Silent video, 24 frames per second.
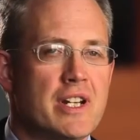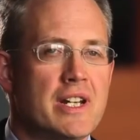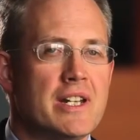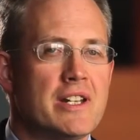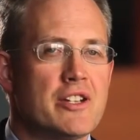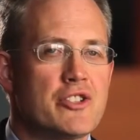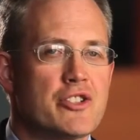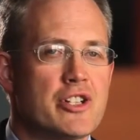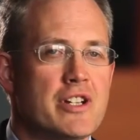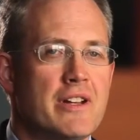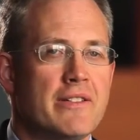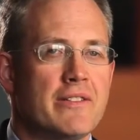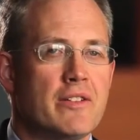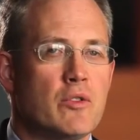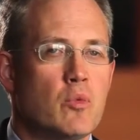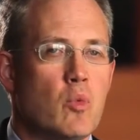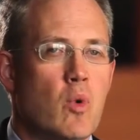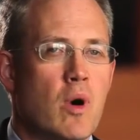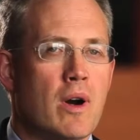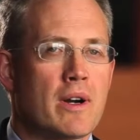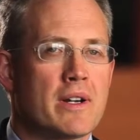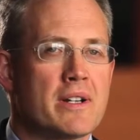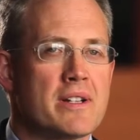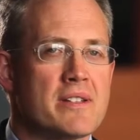Initiative at
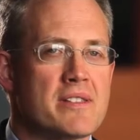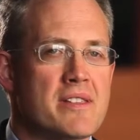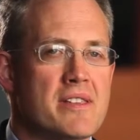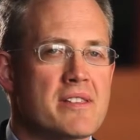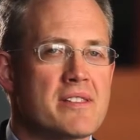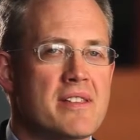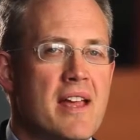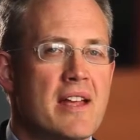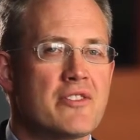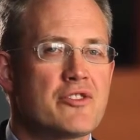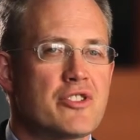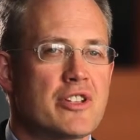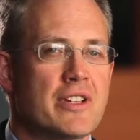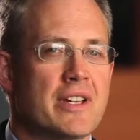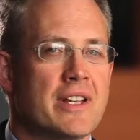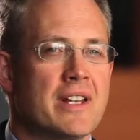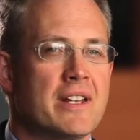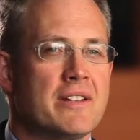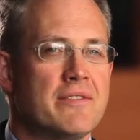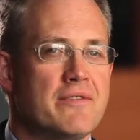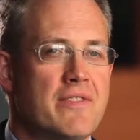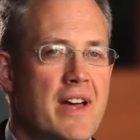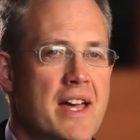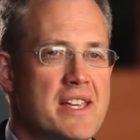Wharton is essentially an
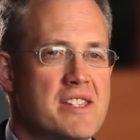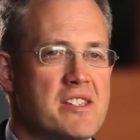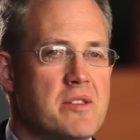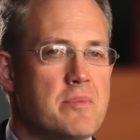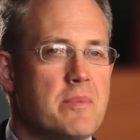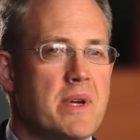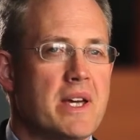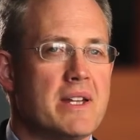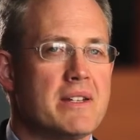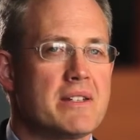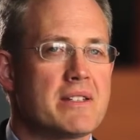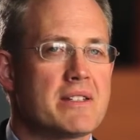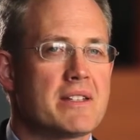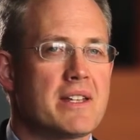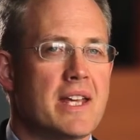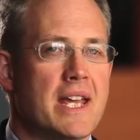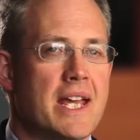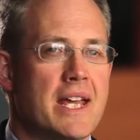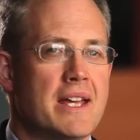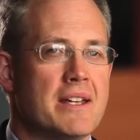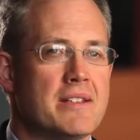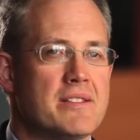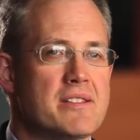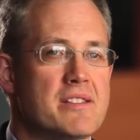investment
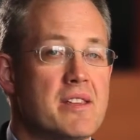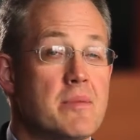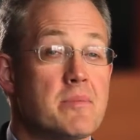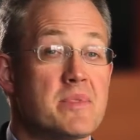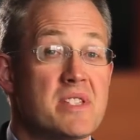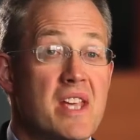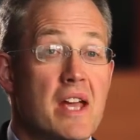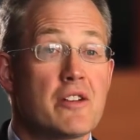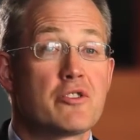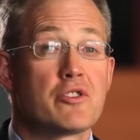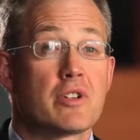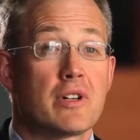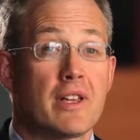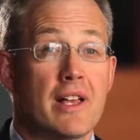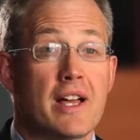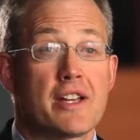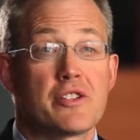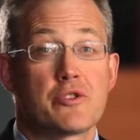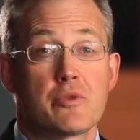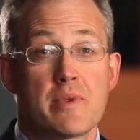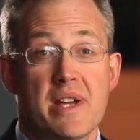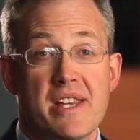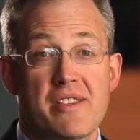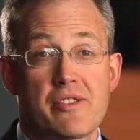in some
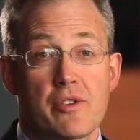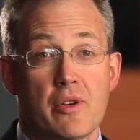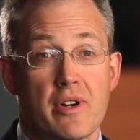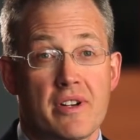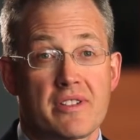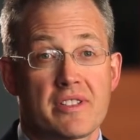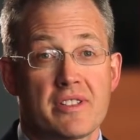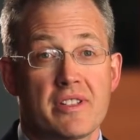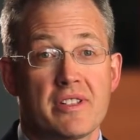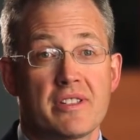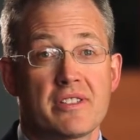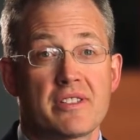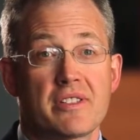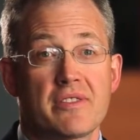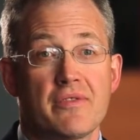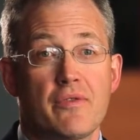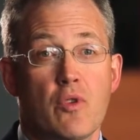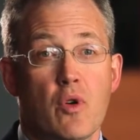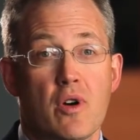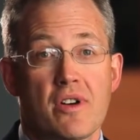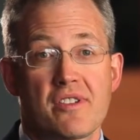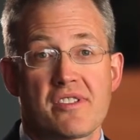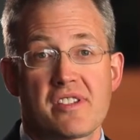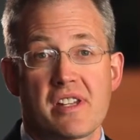centralized resources
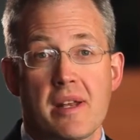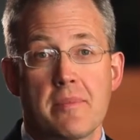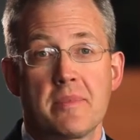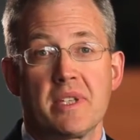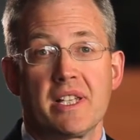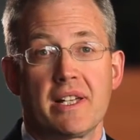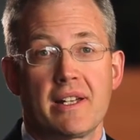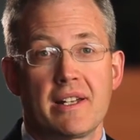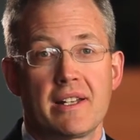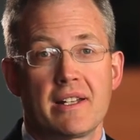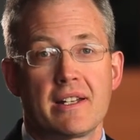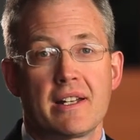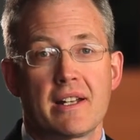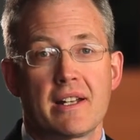for stimulating